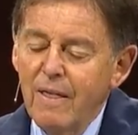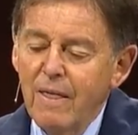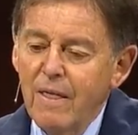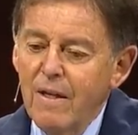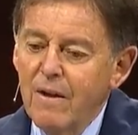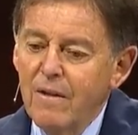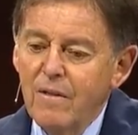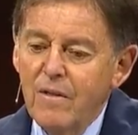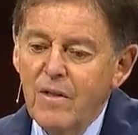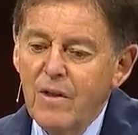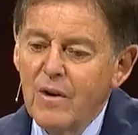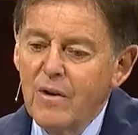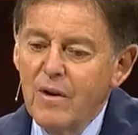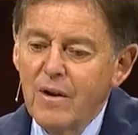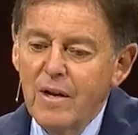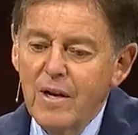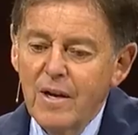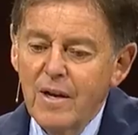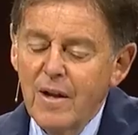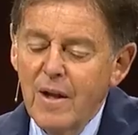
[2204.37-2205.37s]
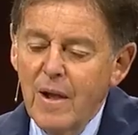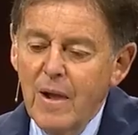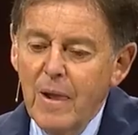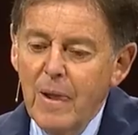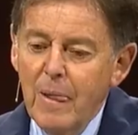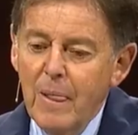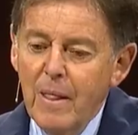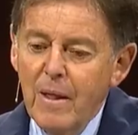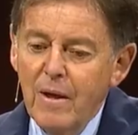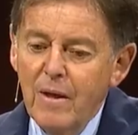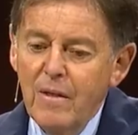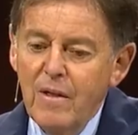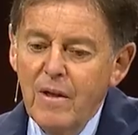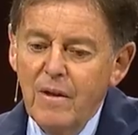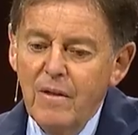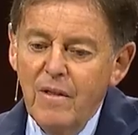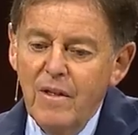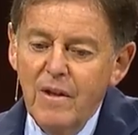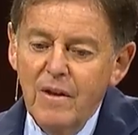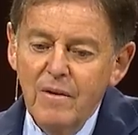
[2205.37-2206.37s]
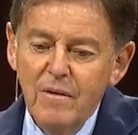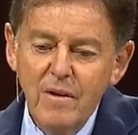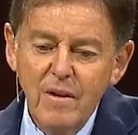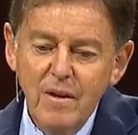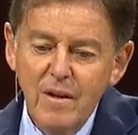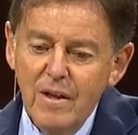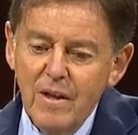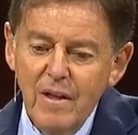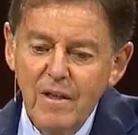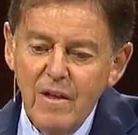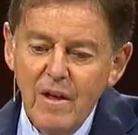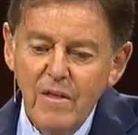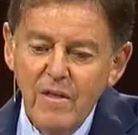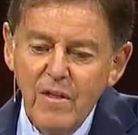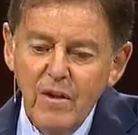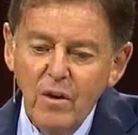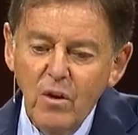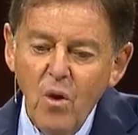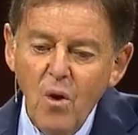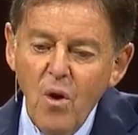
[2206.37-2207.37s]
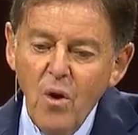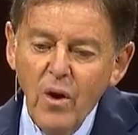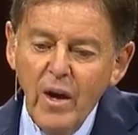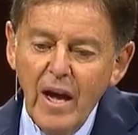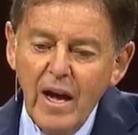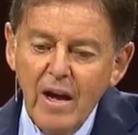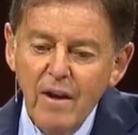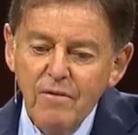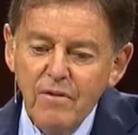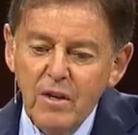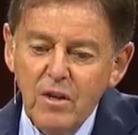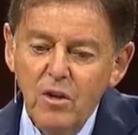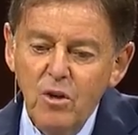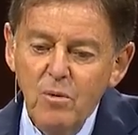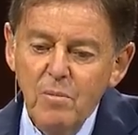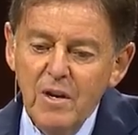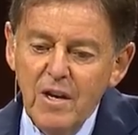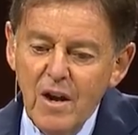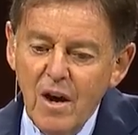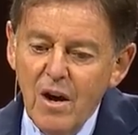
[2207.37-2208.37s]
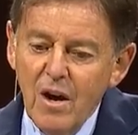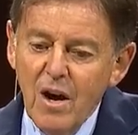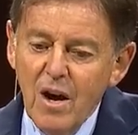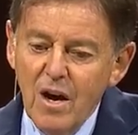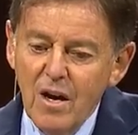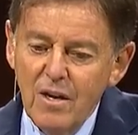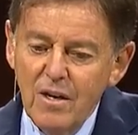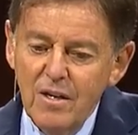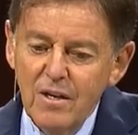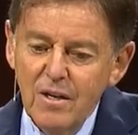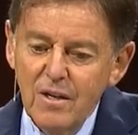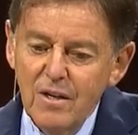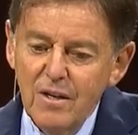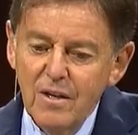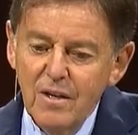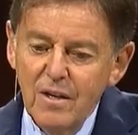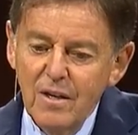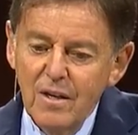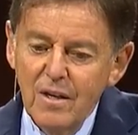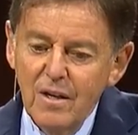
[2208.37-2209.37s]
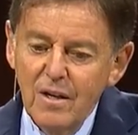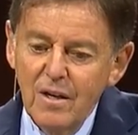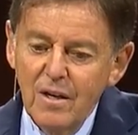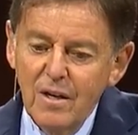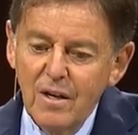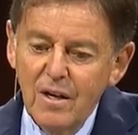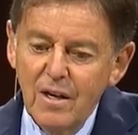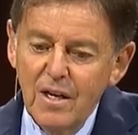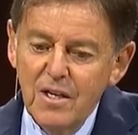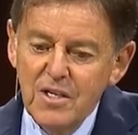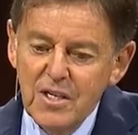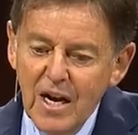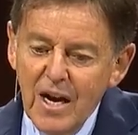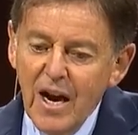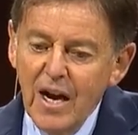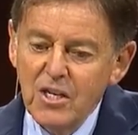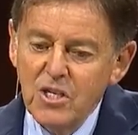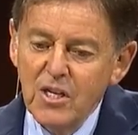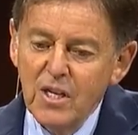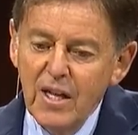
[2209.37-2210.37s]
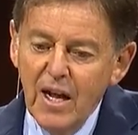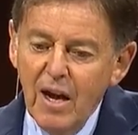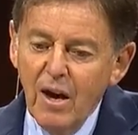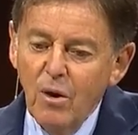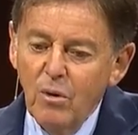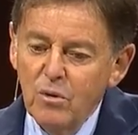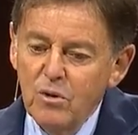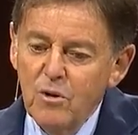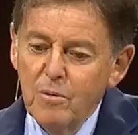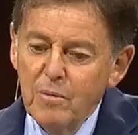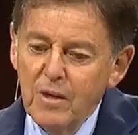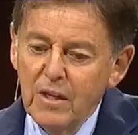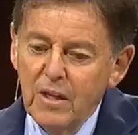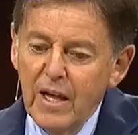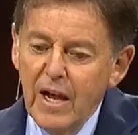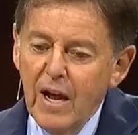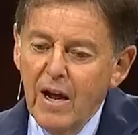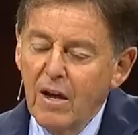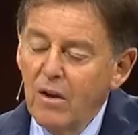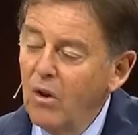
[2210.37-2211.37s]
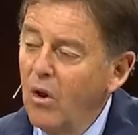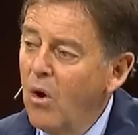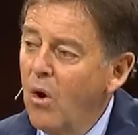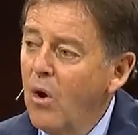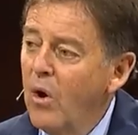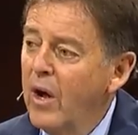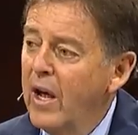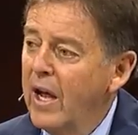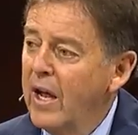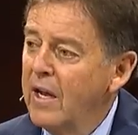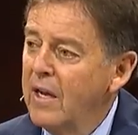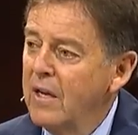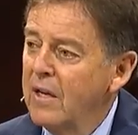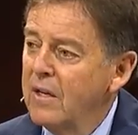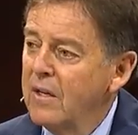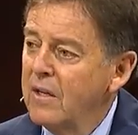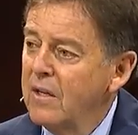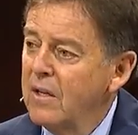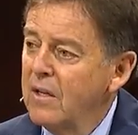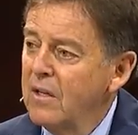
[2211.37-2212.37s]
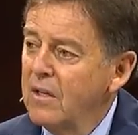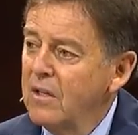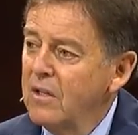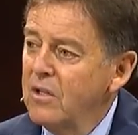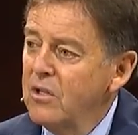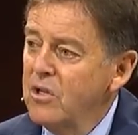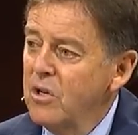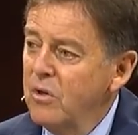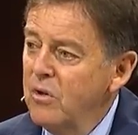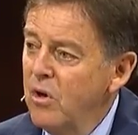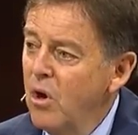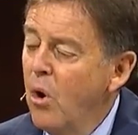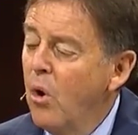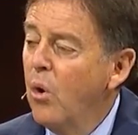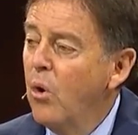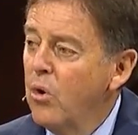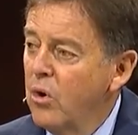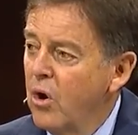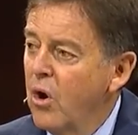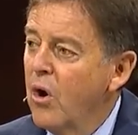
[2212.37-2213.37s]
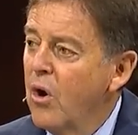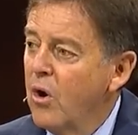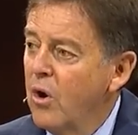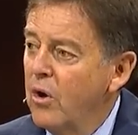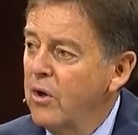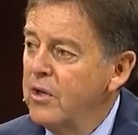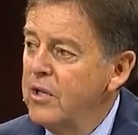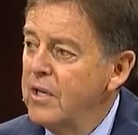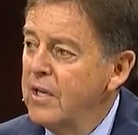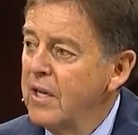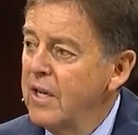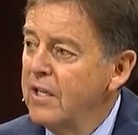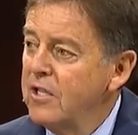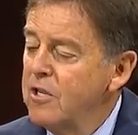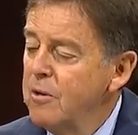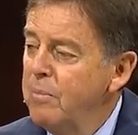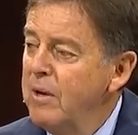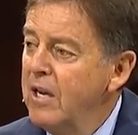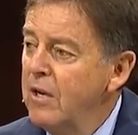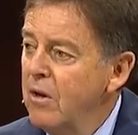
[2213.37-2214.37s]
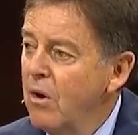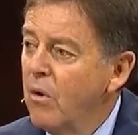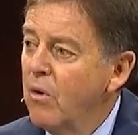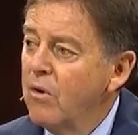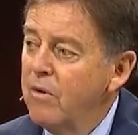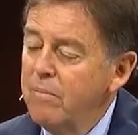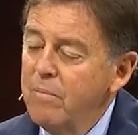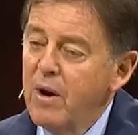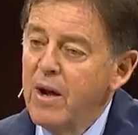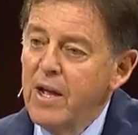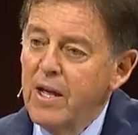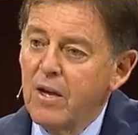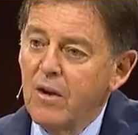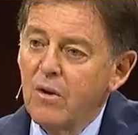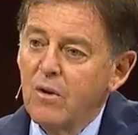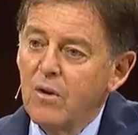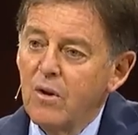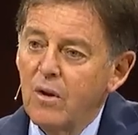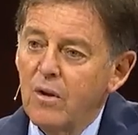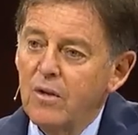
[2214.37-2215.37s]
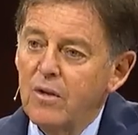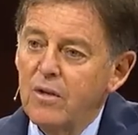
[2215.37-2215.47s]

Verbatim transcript: that there the, the, the longing of the human heart is actually ultimately a longing to know God and to be known by God.